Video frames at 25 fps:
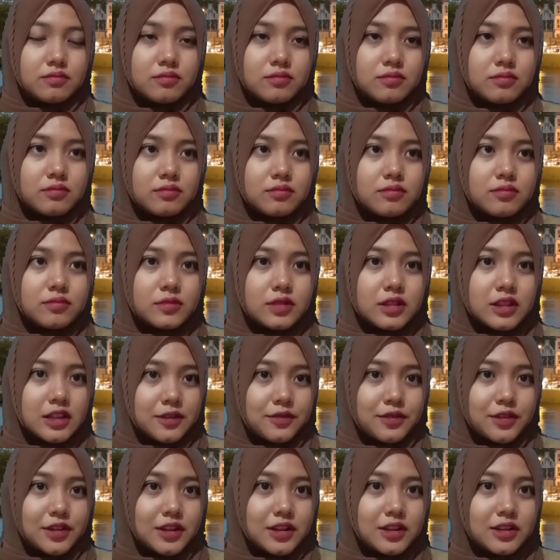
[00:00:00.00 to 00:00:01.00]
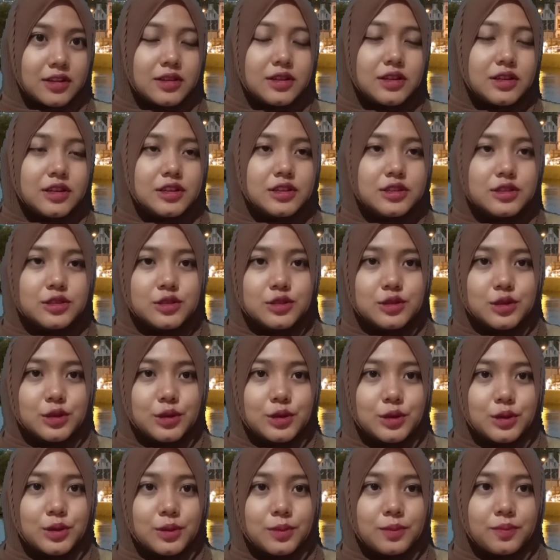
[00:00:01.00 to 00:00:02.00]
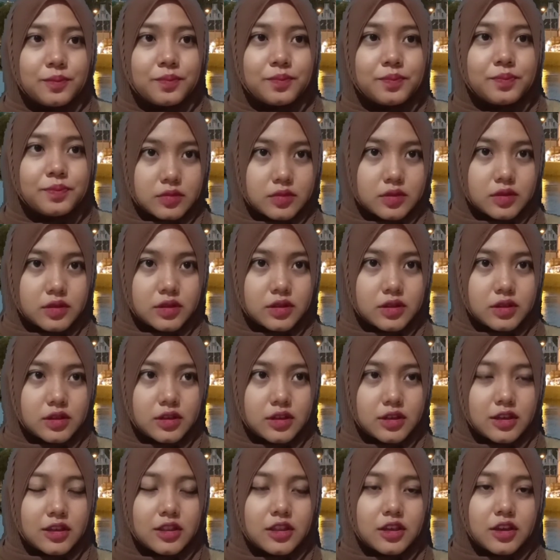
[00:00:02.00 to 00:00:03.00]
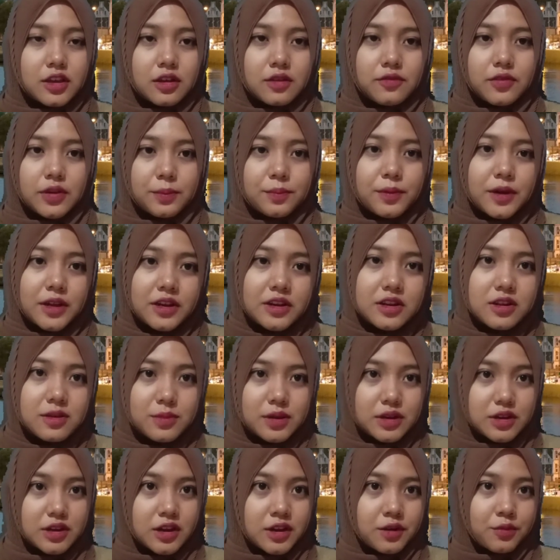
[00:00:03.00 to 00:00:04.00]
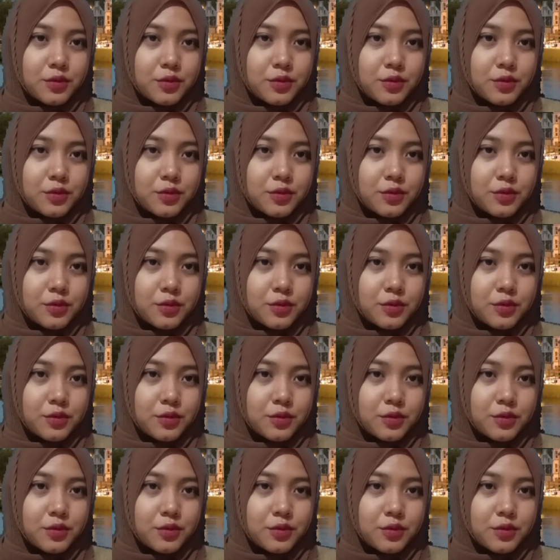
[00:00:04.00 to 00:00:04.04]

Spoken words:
level. So in the COVID pandemic era,